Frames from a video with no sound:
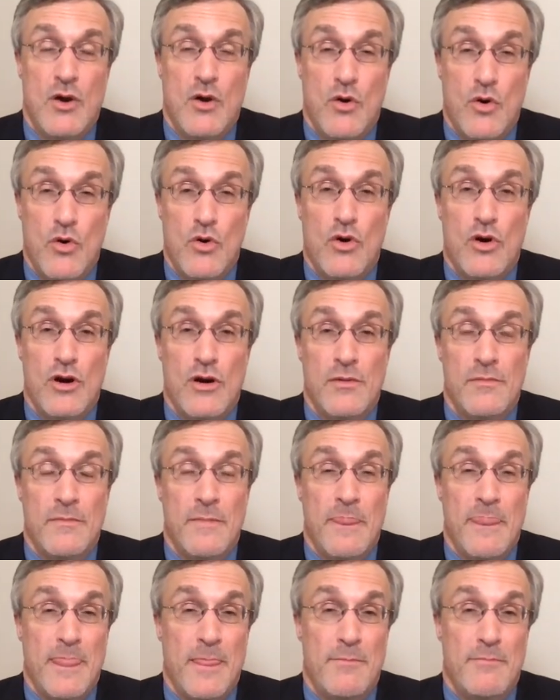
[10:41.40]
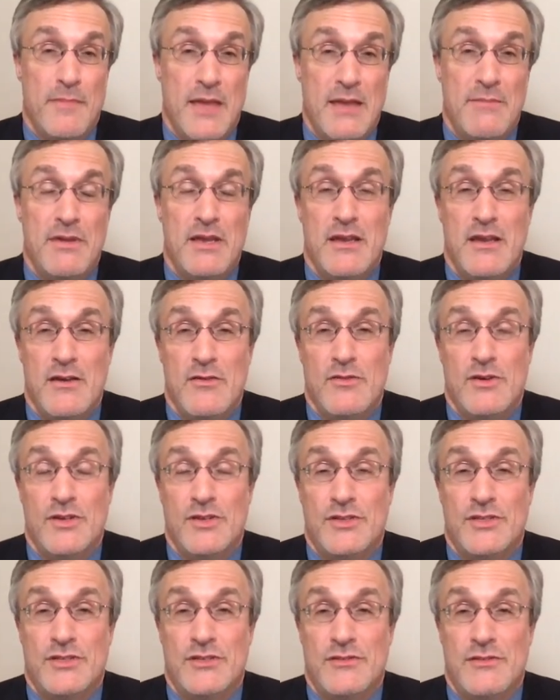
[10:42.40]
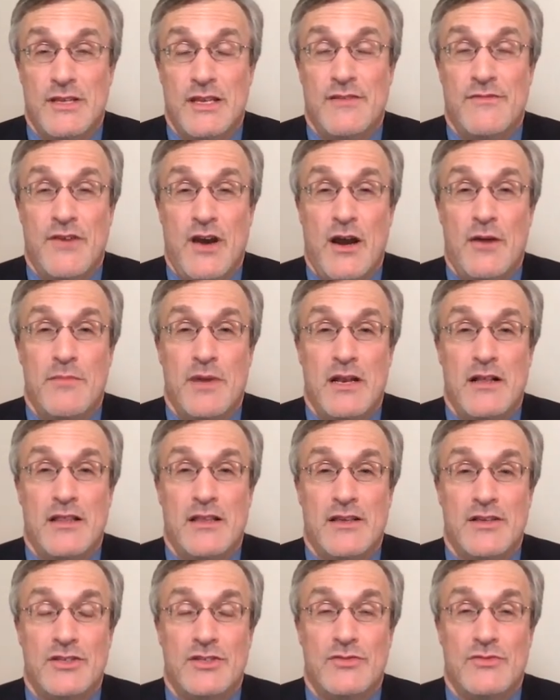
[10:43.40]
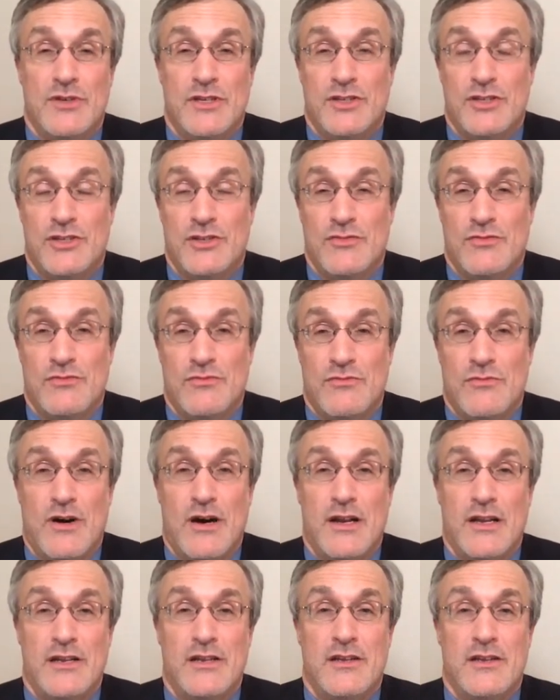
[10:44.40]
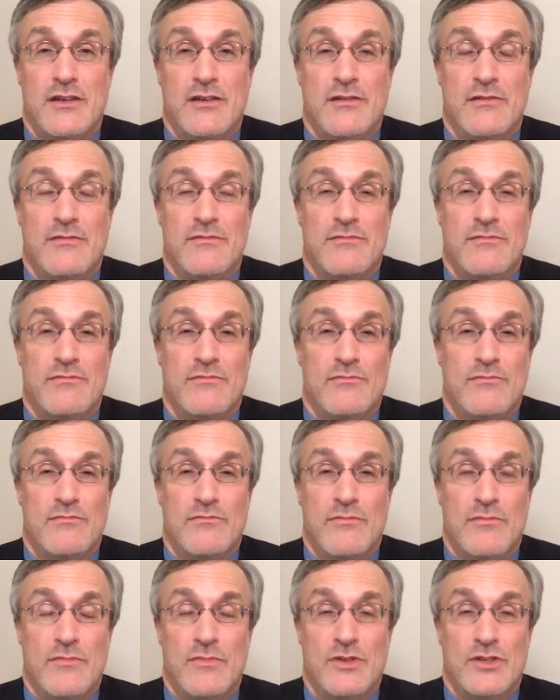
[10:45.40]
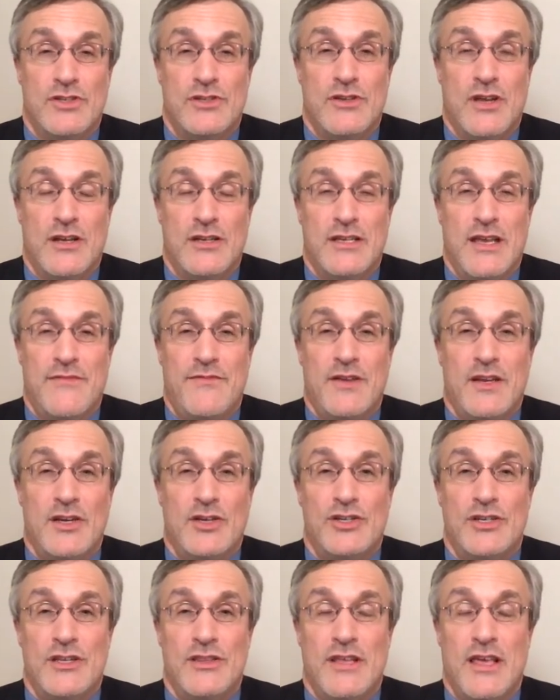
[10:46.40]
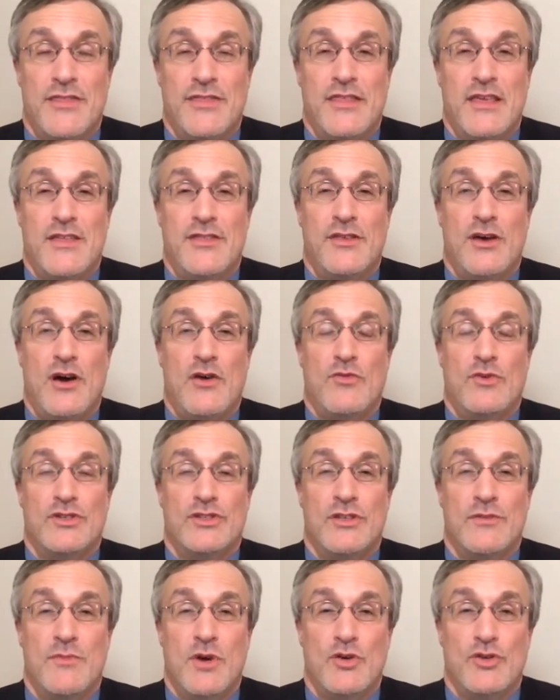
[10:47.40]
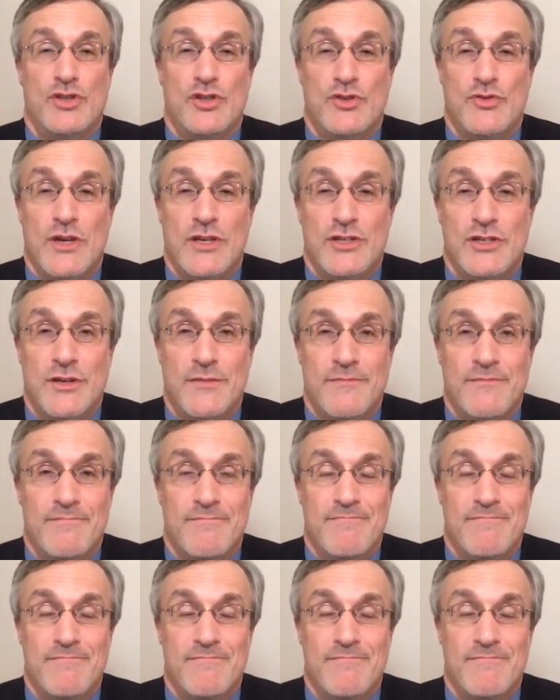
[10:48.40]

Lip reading: Or maybe it was the environmentalists, which wanted a definition that they thought was the most stringent.